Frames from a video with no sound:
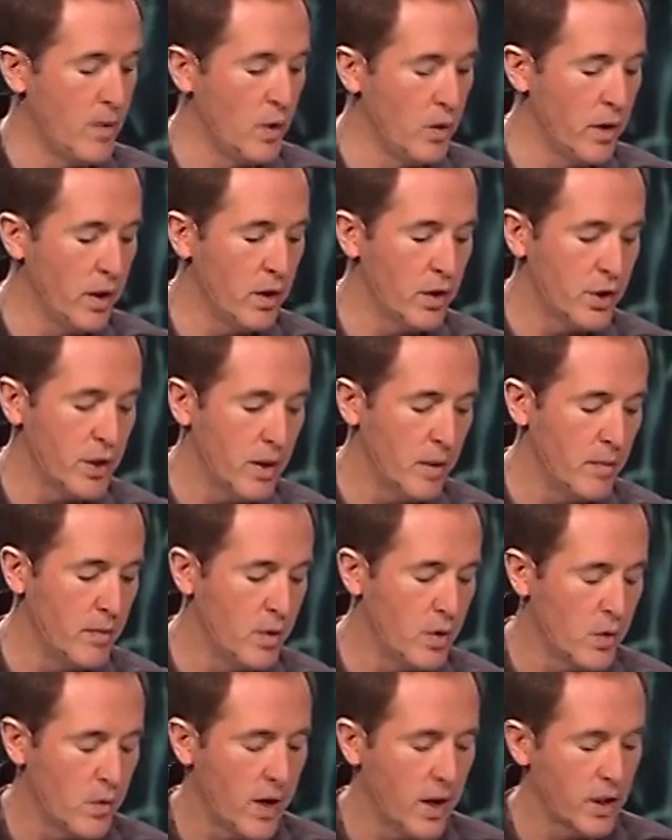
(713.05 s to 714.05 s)
New leadership, new
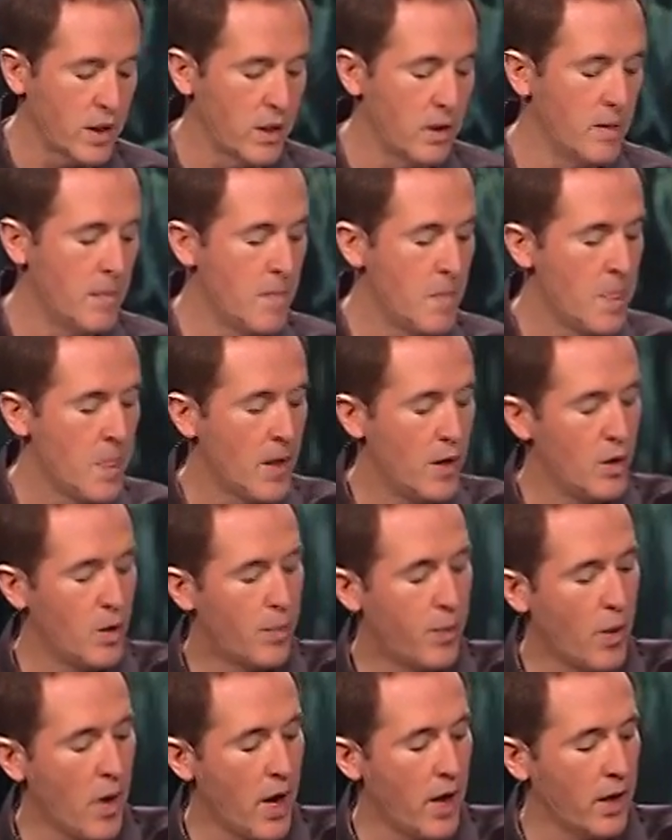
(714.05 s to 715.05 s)
direction, new
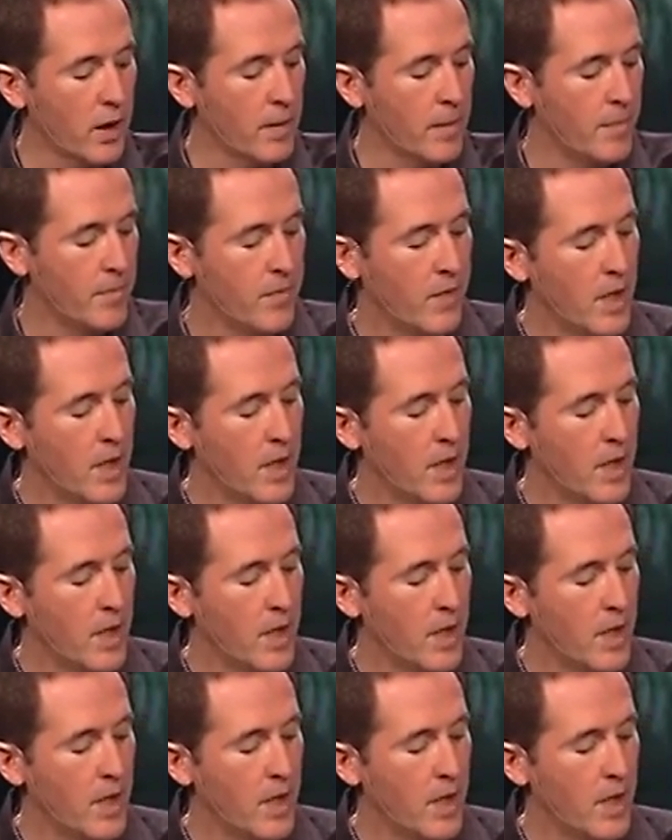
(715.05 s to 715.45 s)
product.